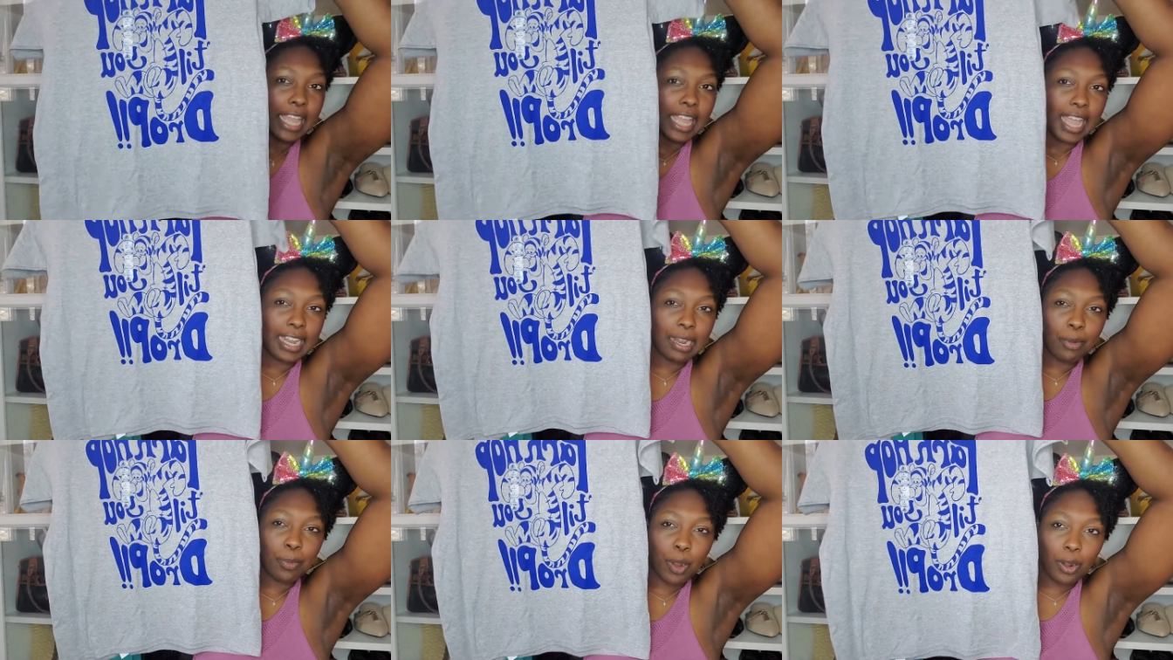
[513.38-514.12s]
And I'm
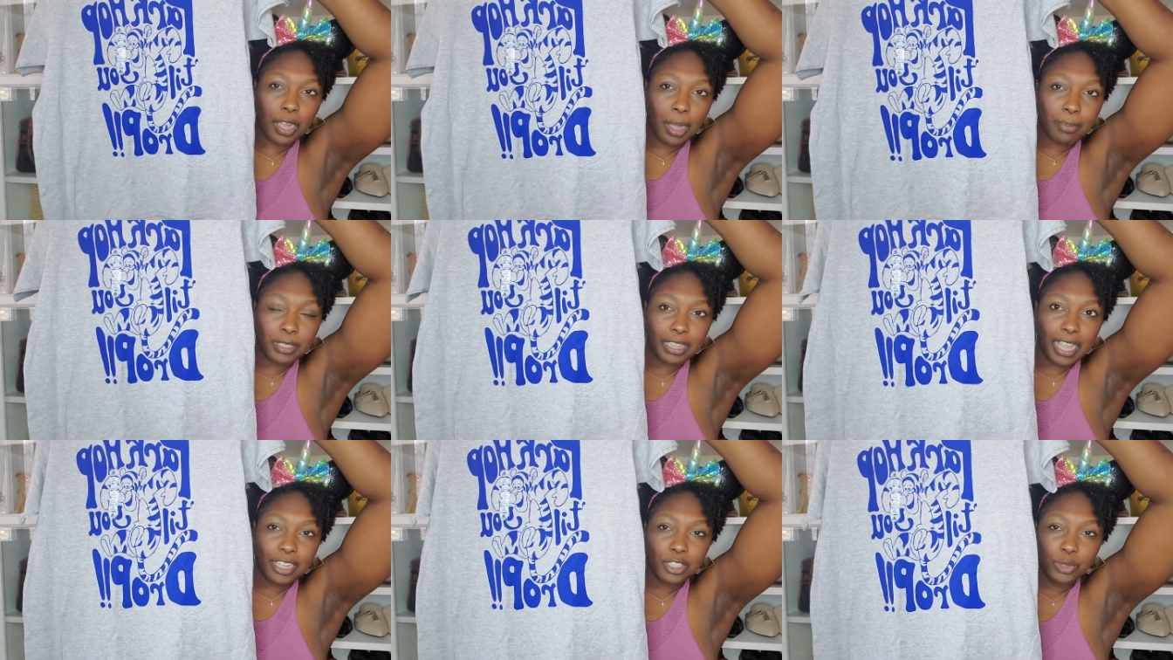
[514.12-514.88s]
a park hop till
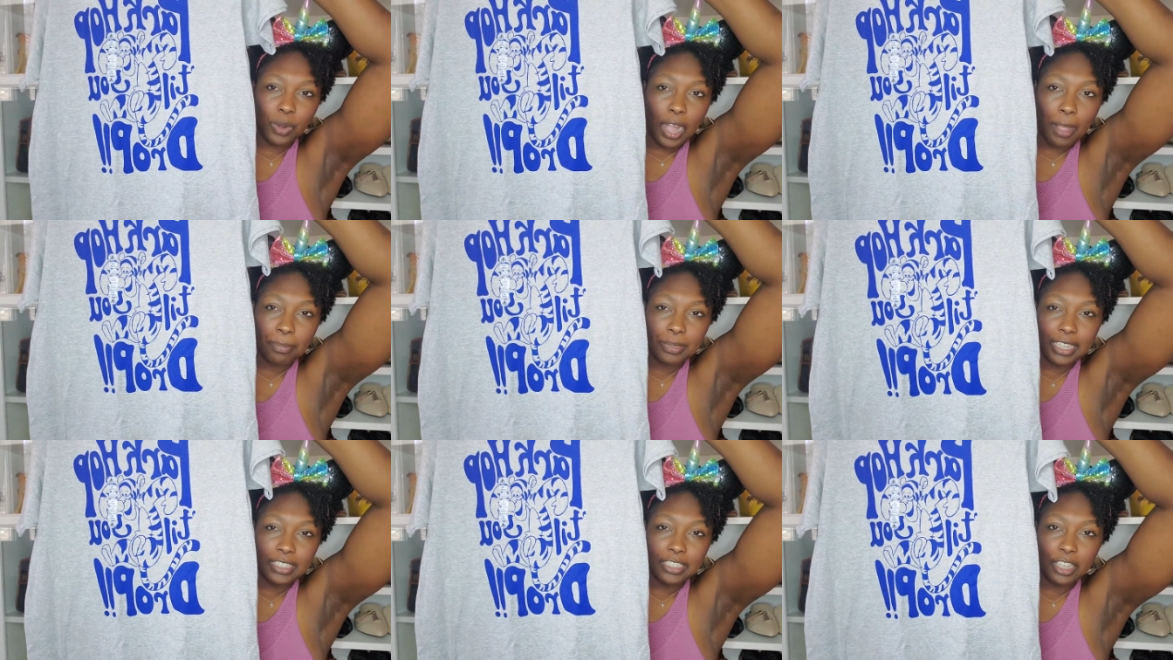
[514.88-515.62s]
I drop,
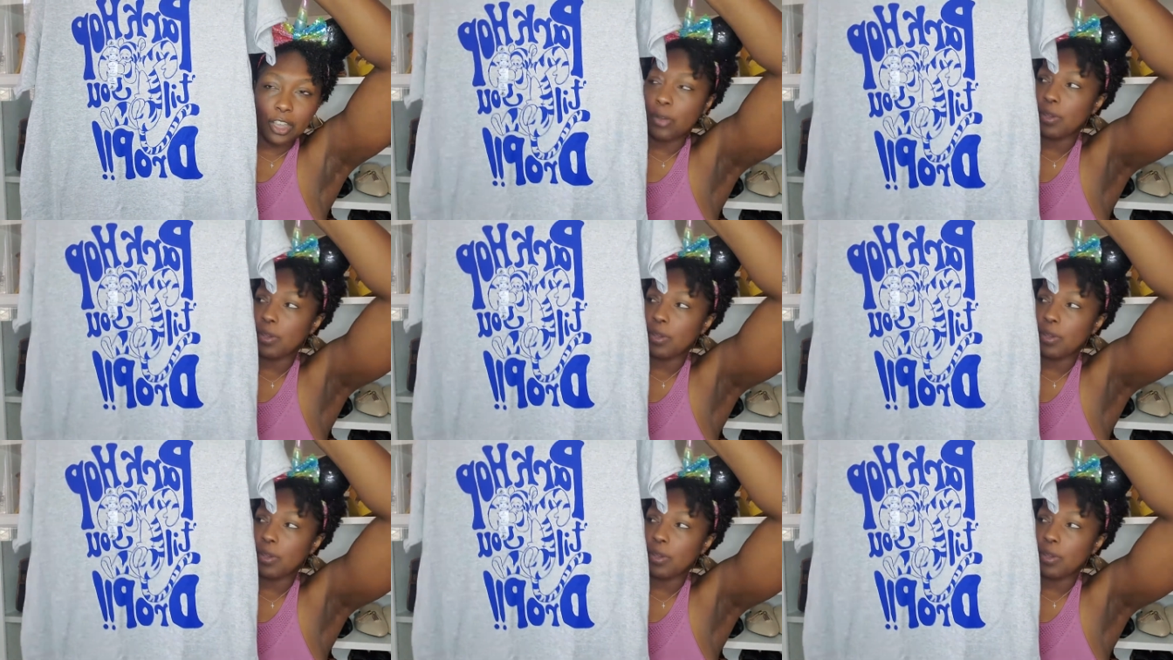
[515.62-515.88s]
let's go.